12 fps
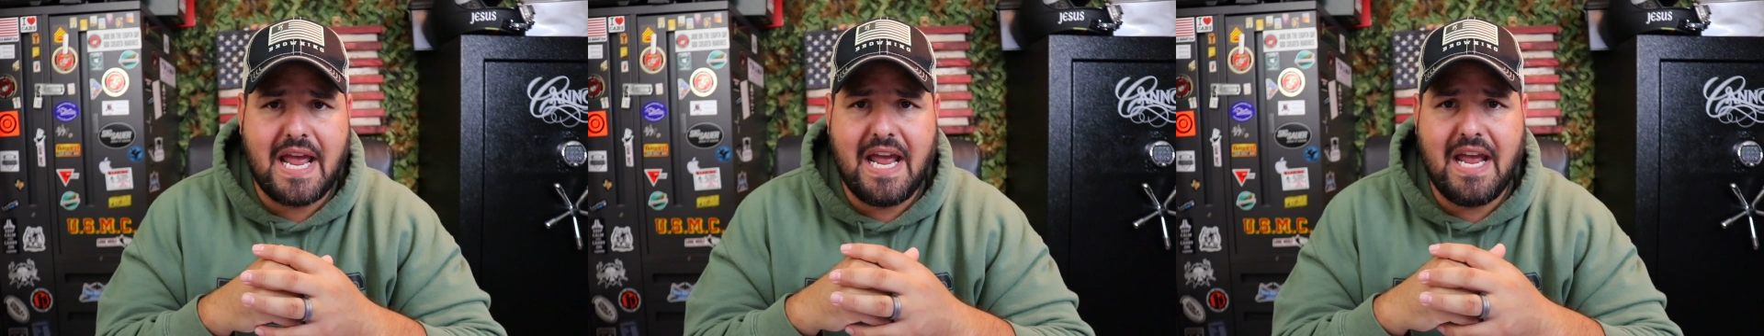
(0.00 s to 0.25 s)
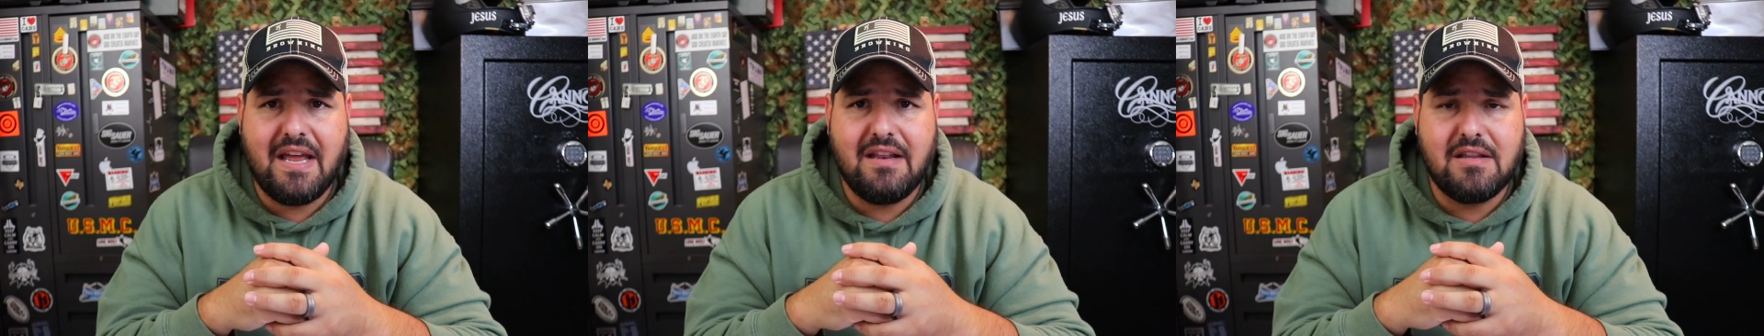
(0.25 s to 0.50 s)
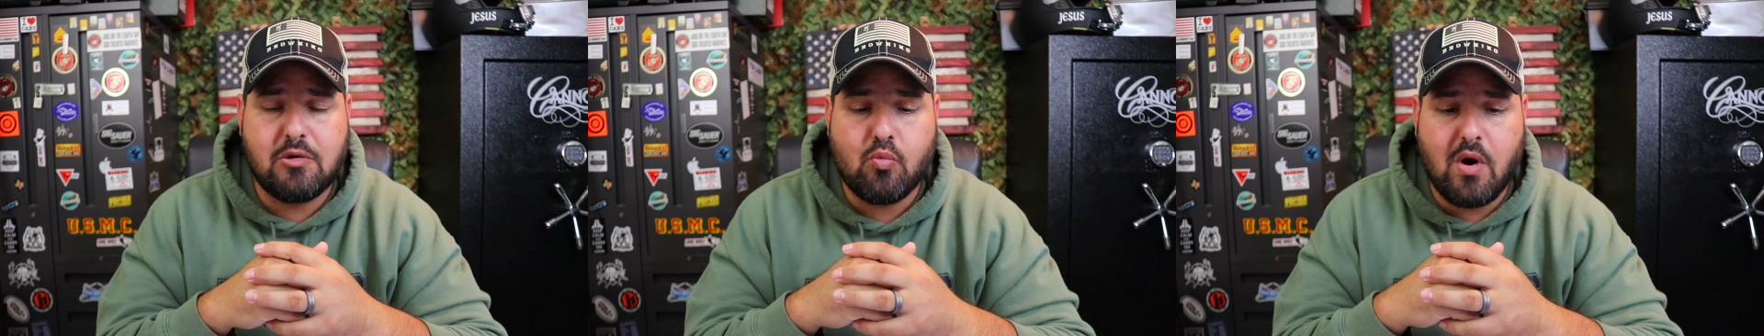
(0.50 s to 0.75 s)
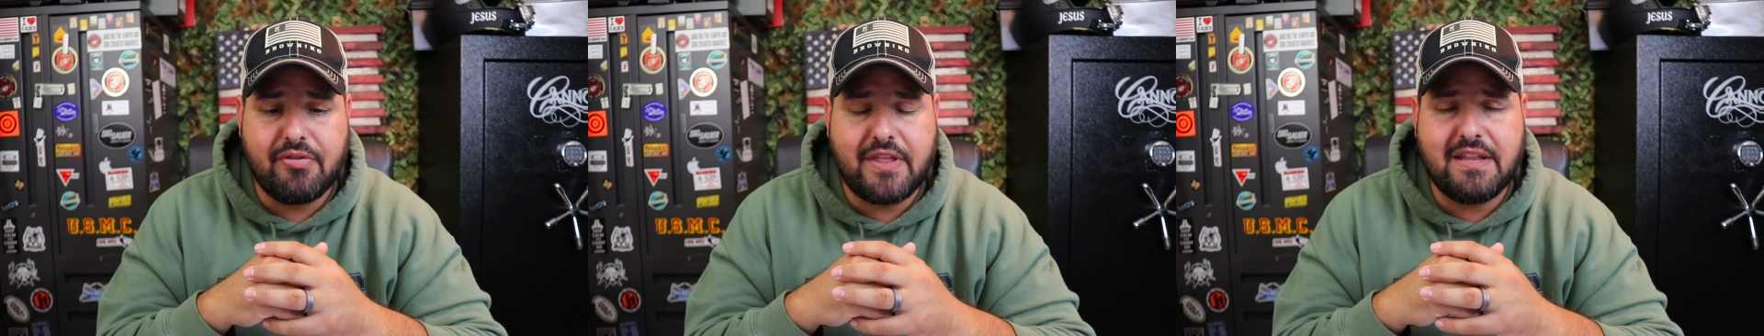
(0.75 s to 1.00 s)
And
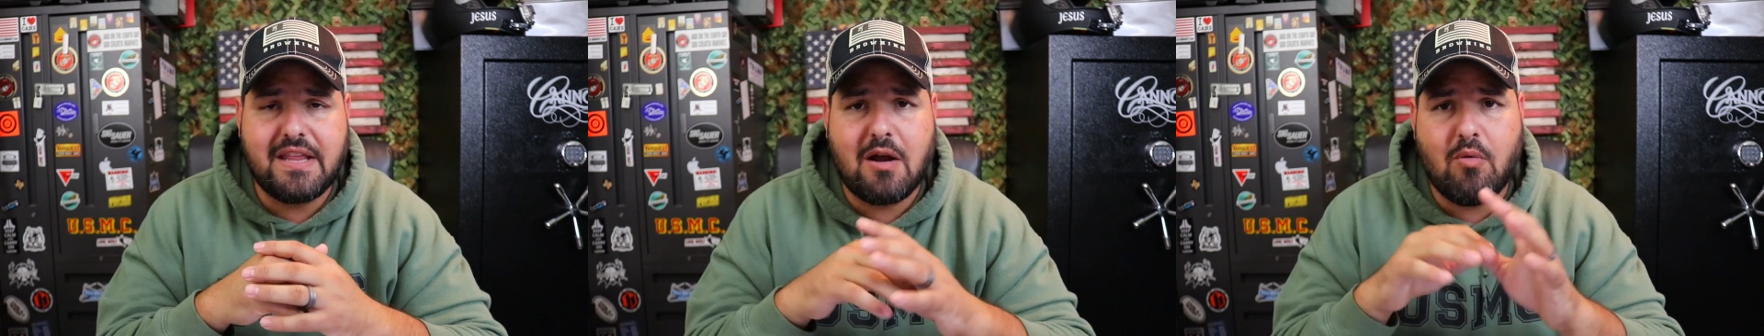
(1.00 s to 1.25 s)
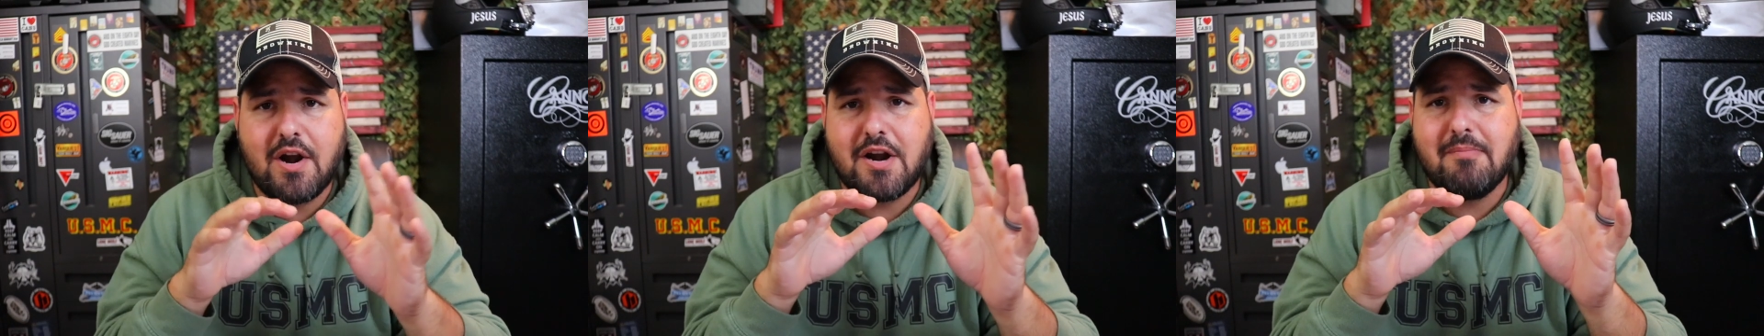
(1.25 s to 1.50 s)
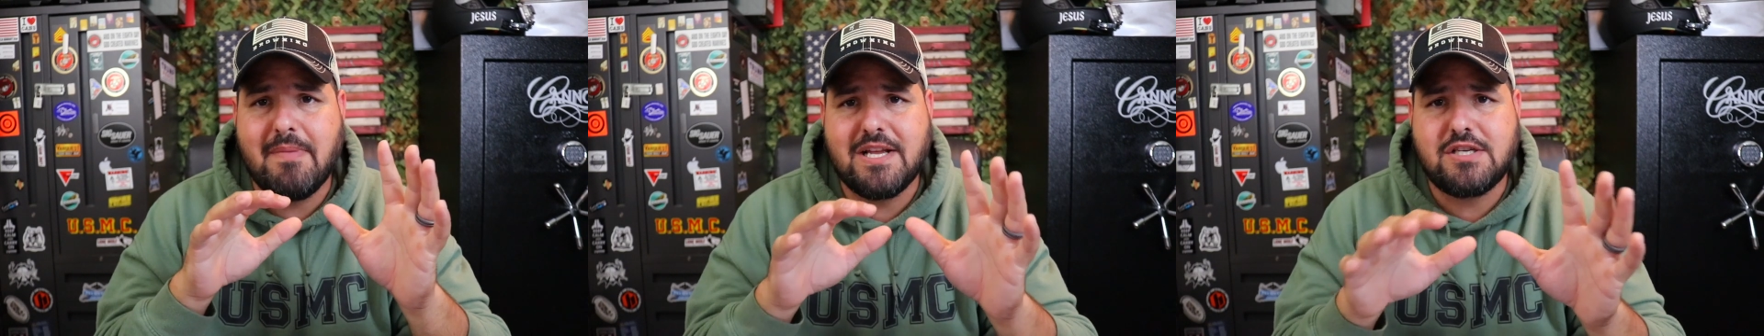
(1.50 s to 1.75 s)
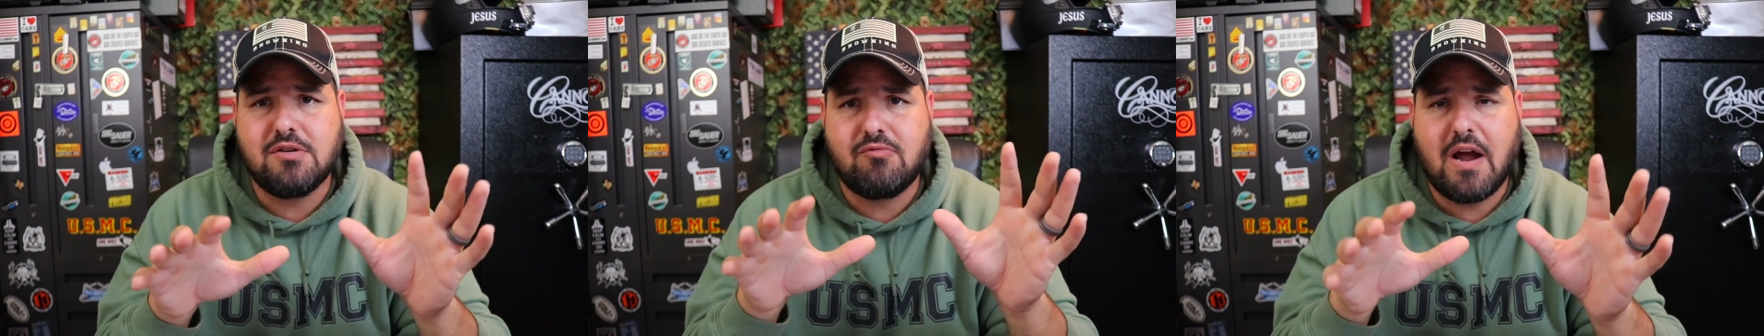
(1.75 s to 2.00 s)
one thing that I wanted to
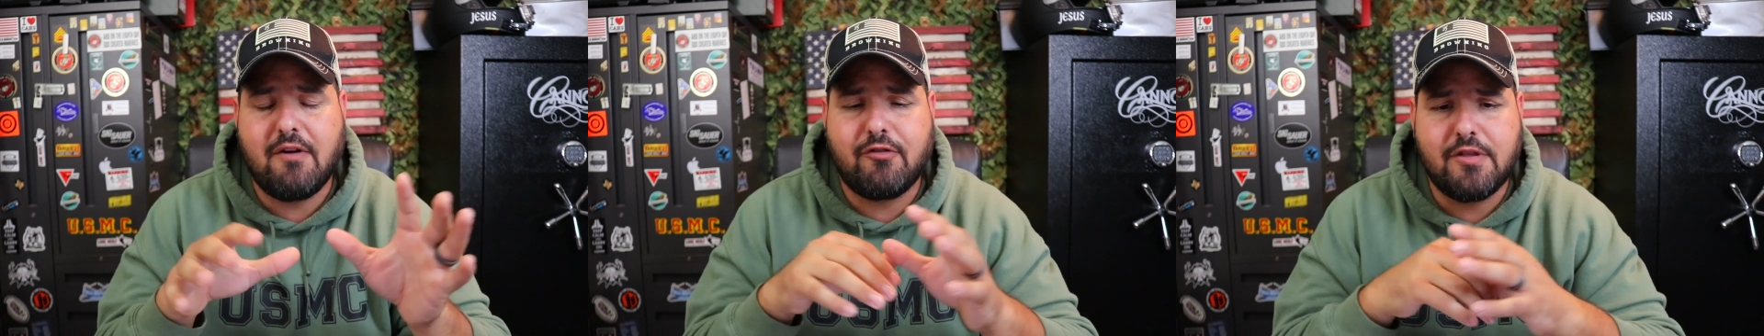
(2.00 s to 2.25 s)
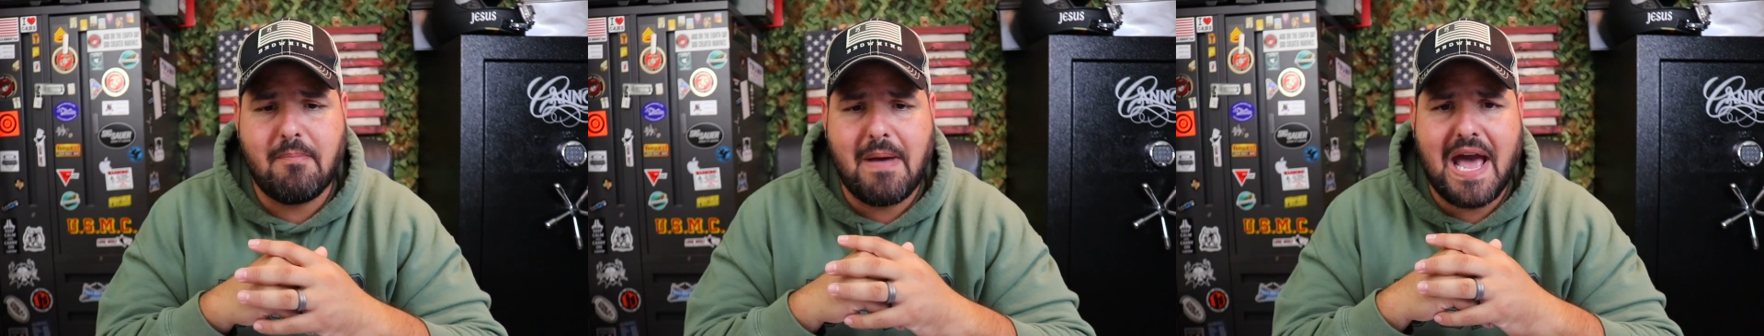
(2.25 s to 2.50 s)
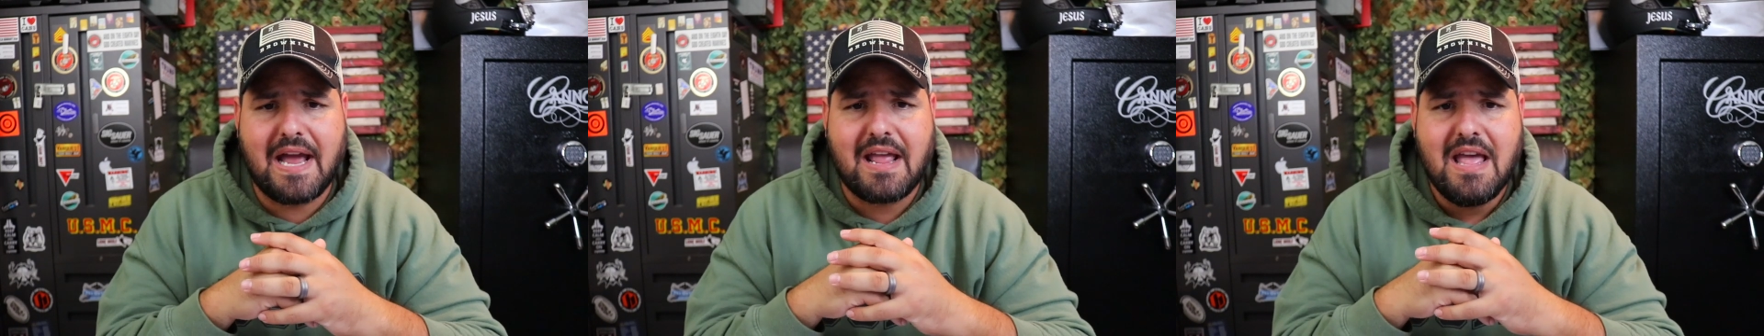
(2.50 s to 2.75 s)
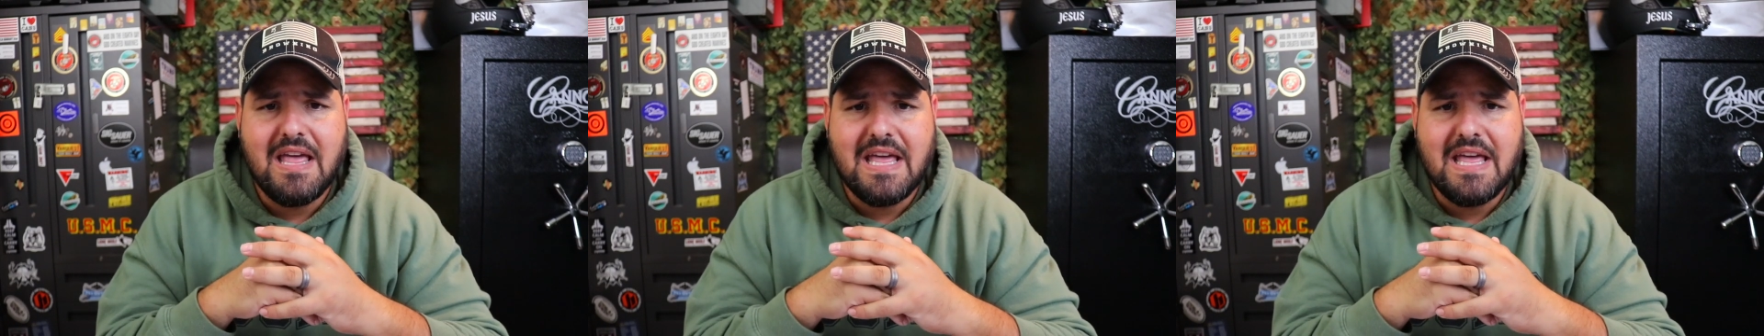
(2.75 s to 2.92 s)
mention right from the back